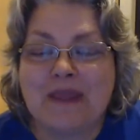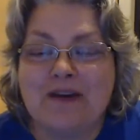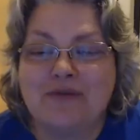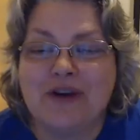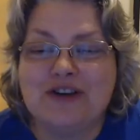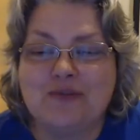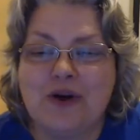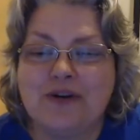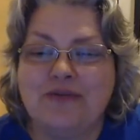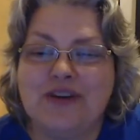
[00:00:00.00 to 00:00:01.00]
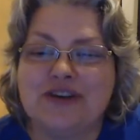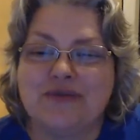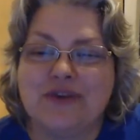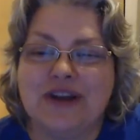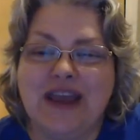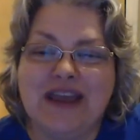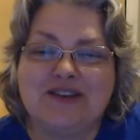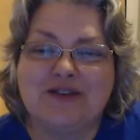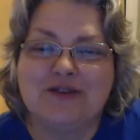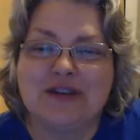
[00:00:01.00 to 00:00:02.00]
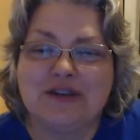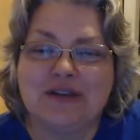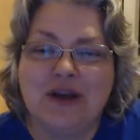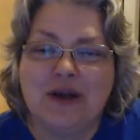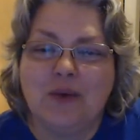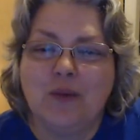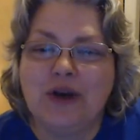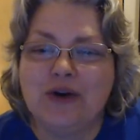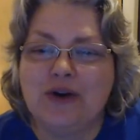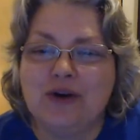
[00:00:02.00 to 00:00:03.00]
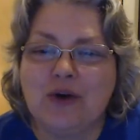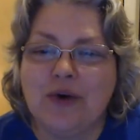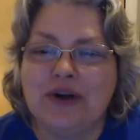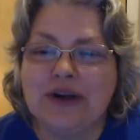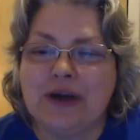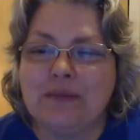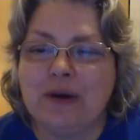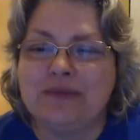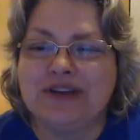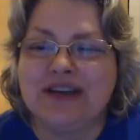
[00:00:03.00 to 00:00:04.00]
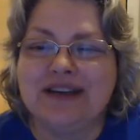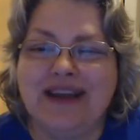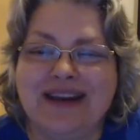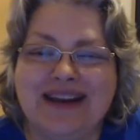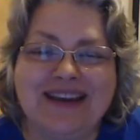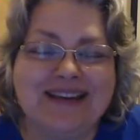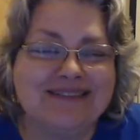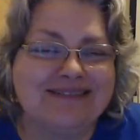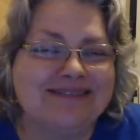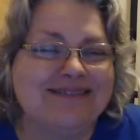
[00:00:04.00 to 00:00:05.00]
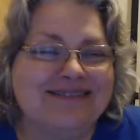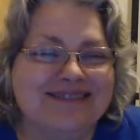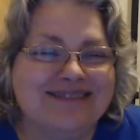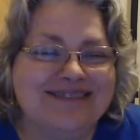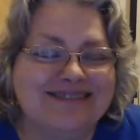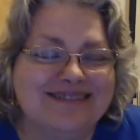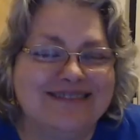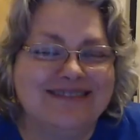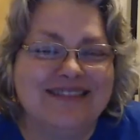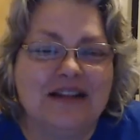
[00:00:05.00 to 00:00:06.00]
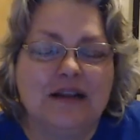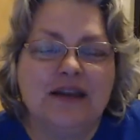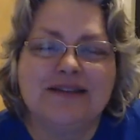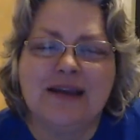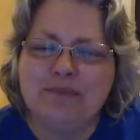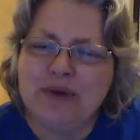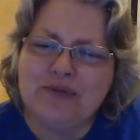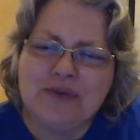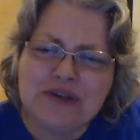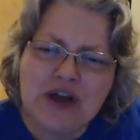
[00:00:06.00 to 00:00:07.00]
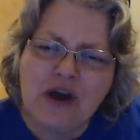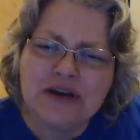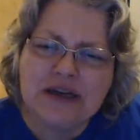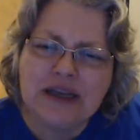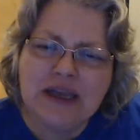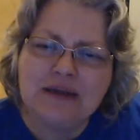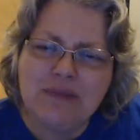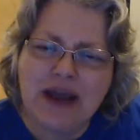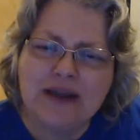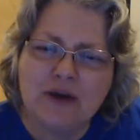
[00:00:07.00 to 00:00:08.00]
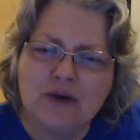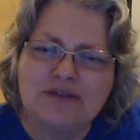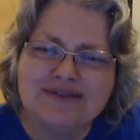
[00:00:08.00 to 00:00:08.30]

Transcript: Freshwater fish freak. Hey, Susan, when are you going to come up to Connecticut? Is that Buford talking again, Michael?